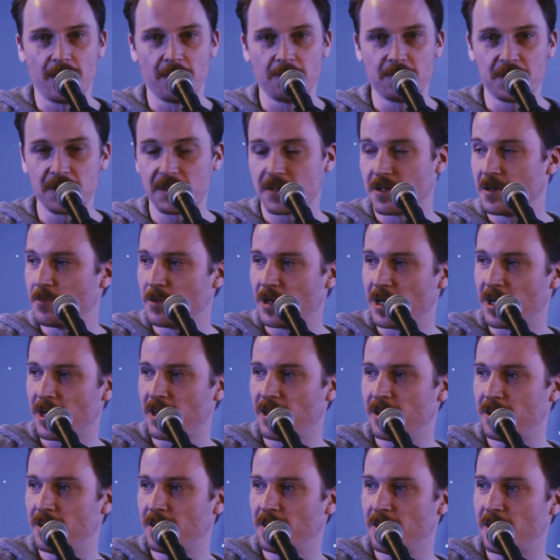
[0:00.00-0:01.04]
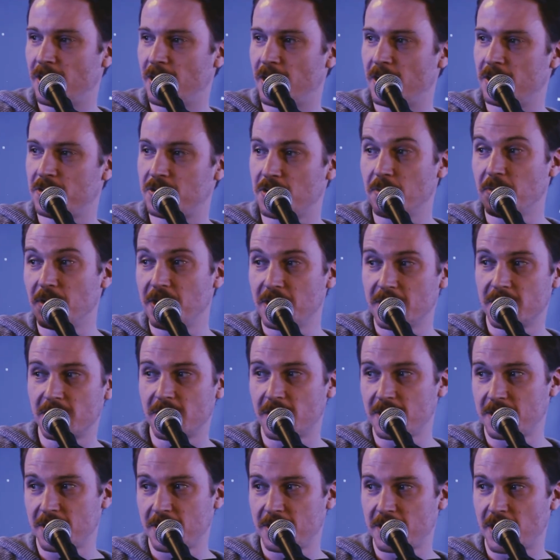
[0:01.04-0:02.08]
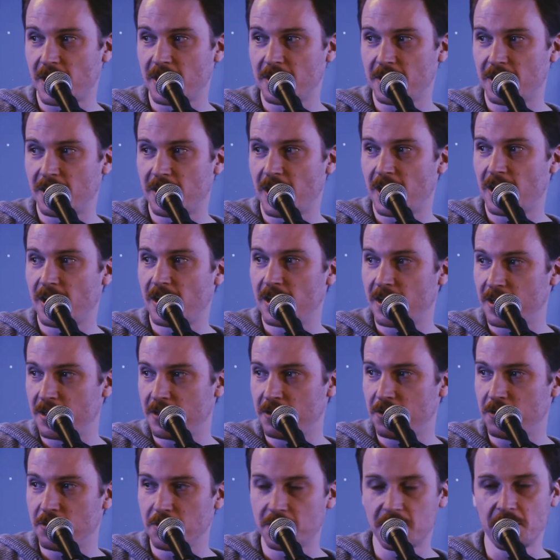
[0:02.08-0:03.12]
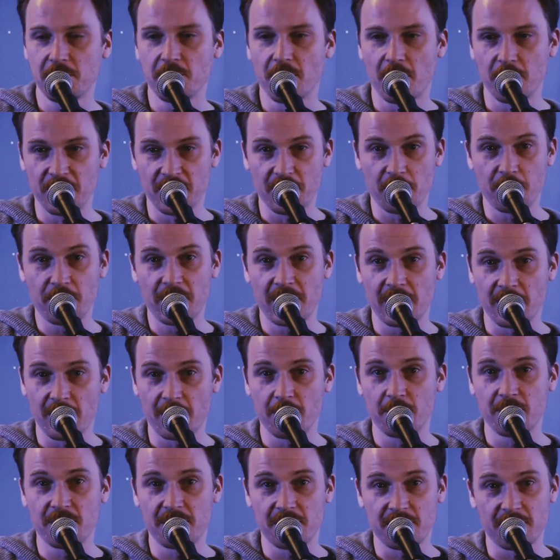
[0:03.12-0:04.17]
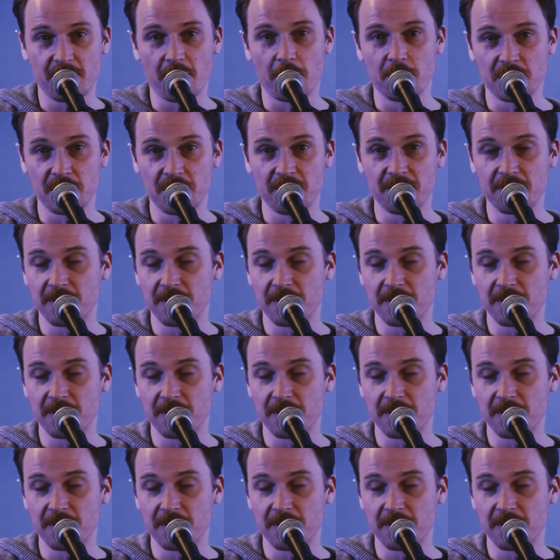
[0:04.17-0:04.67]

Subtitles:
I'm just going to bring in a drum beat that does exactly that, and you'll see what I mean. I'll pair it up with the thumbs and the